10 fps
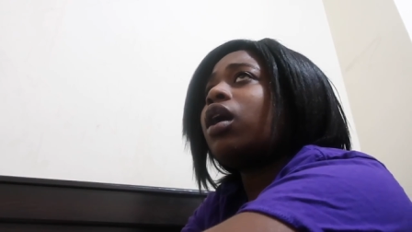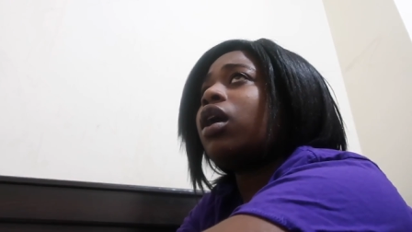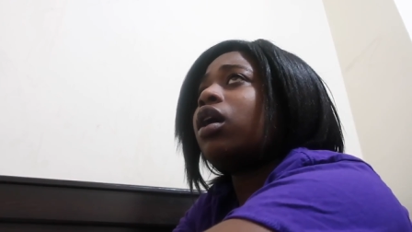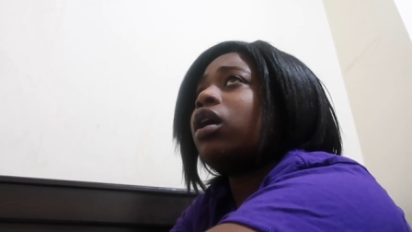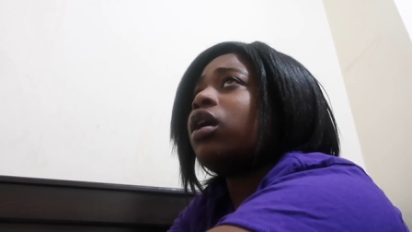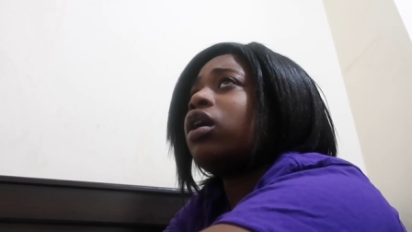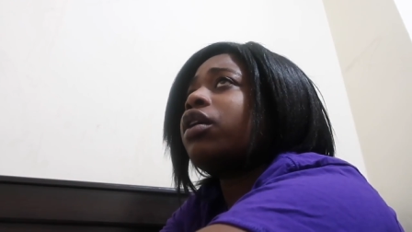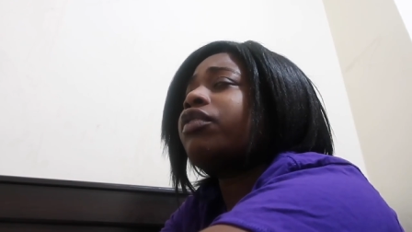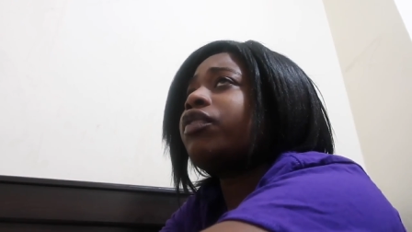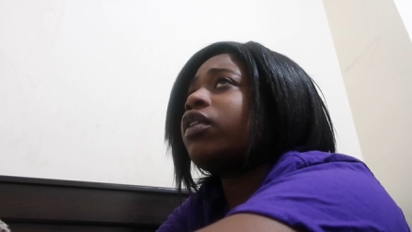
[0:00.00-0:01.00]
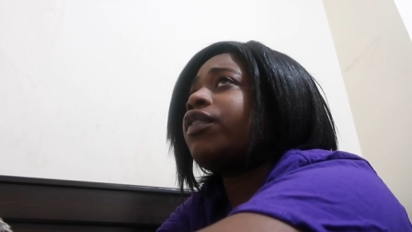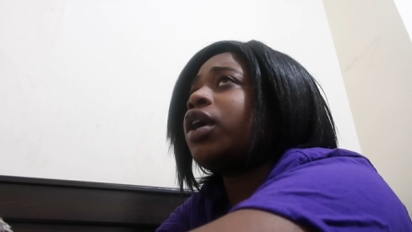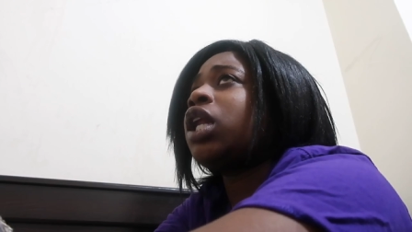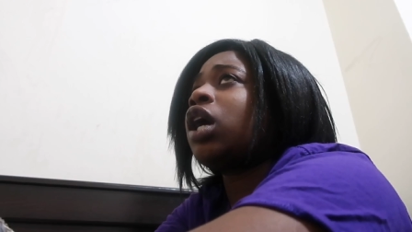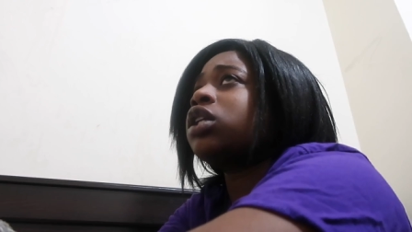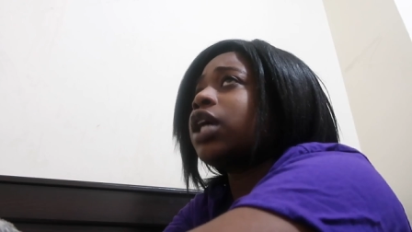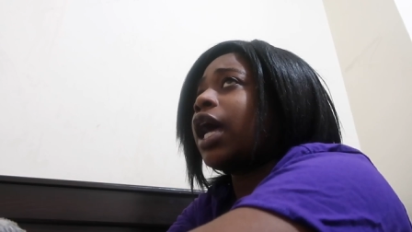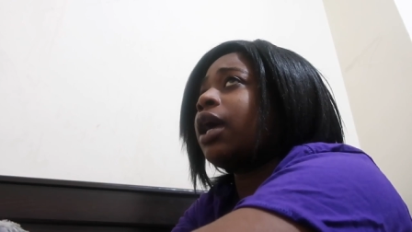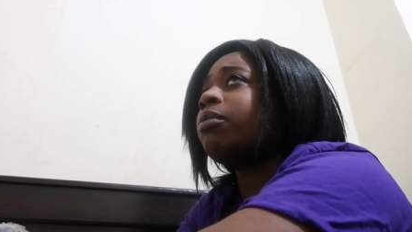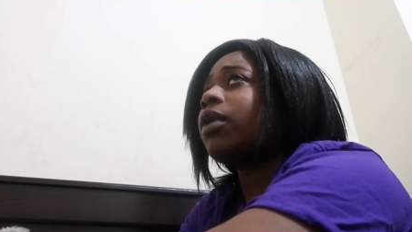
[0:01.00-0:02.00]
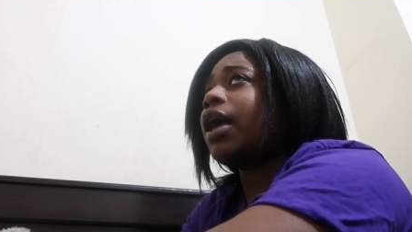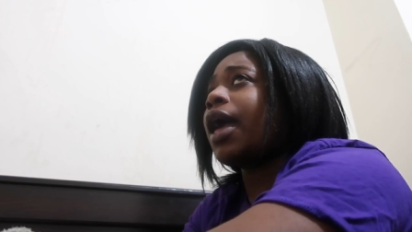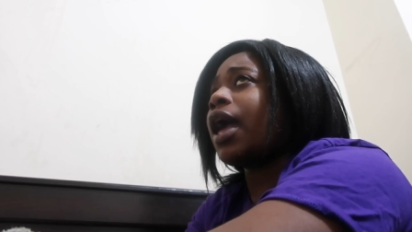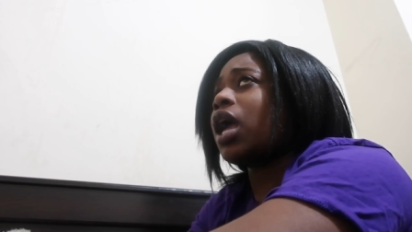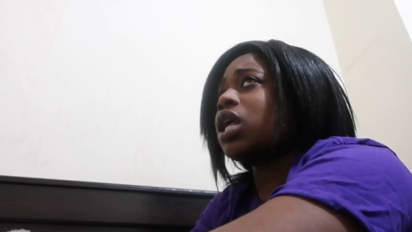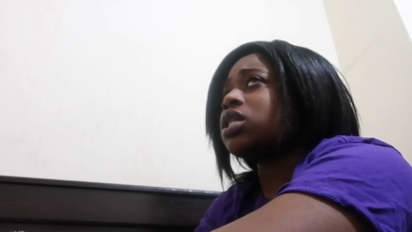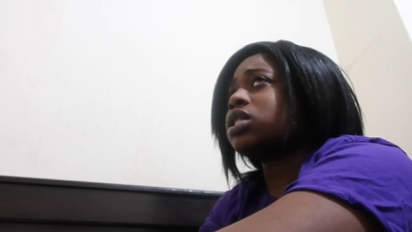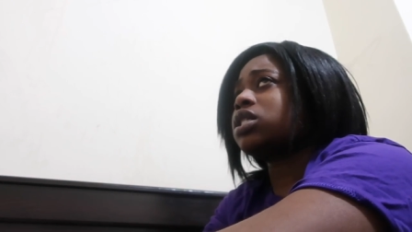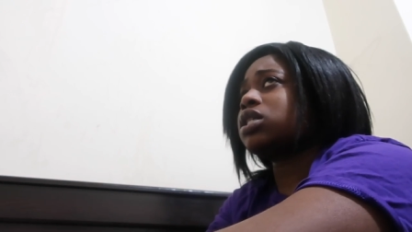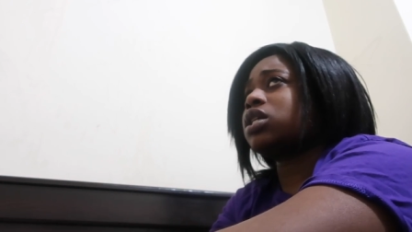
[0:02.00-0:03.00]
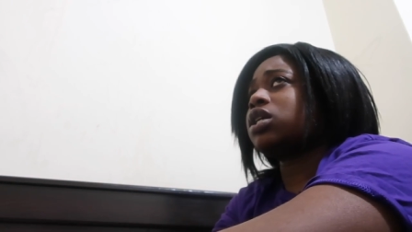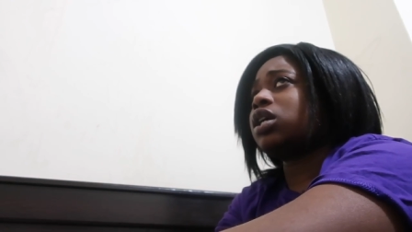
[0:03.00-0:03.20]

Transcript: uh, for a very long time and